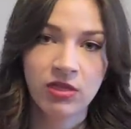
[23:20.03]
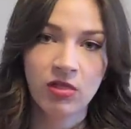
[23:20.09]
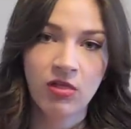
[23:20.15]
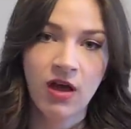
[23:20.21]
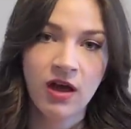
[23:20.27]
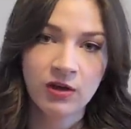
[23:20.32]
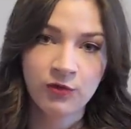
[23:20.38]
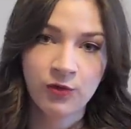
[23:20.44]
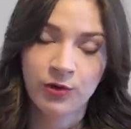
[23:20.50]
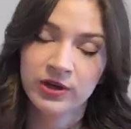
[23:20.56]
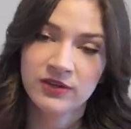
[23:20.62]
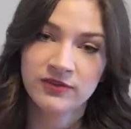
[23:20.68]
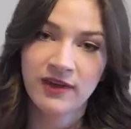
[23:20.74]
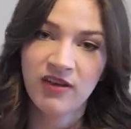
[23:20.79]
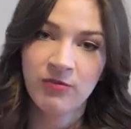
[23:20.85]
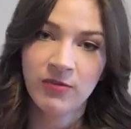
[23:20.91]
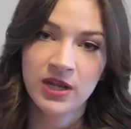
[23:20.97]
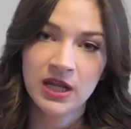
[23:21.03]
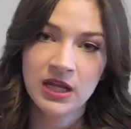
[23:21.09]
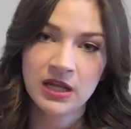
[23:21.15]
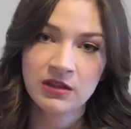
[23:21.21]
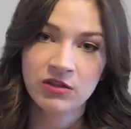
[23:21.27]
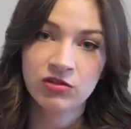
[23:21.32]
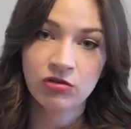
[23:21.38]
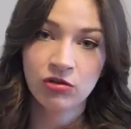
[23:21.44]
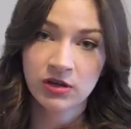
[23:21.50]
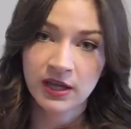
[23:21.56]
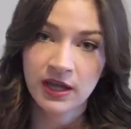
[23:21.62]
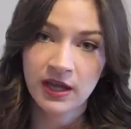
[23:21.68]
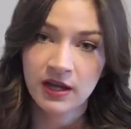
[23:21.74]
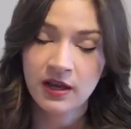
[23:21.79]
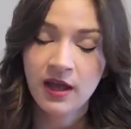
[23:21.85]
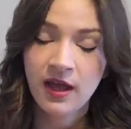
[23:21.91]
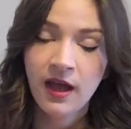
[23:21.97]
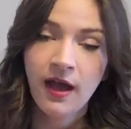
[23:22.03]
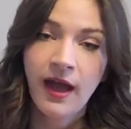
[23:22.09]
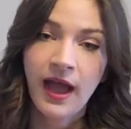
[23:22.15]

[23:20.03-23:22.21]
the long 45-minute circuit,